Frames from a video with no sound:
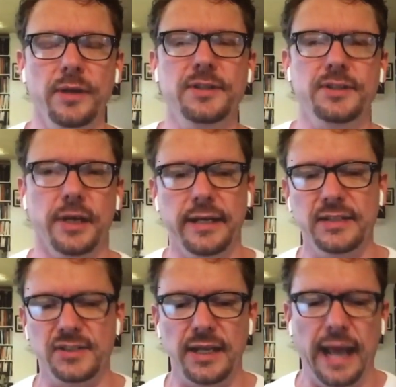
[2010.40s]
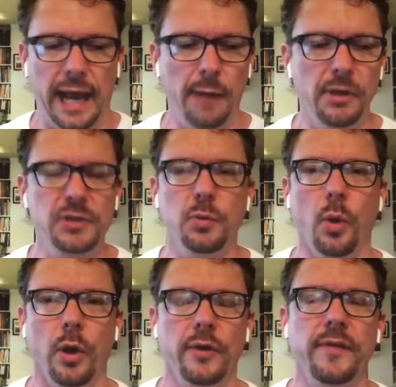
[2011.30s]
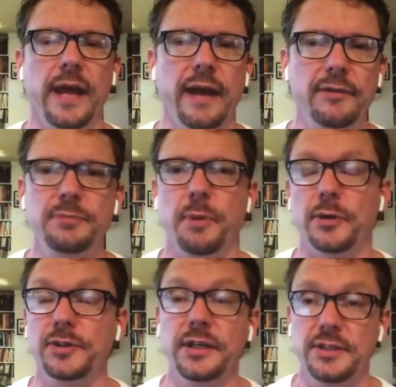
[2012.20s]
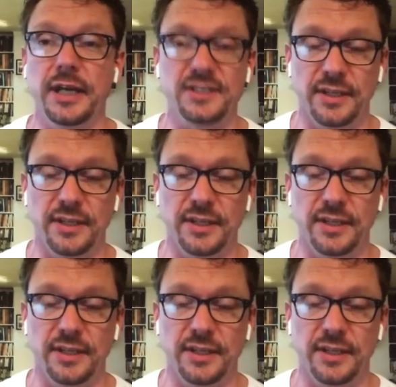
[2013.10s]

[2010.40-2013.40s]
to study and see how much water the average person ingested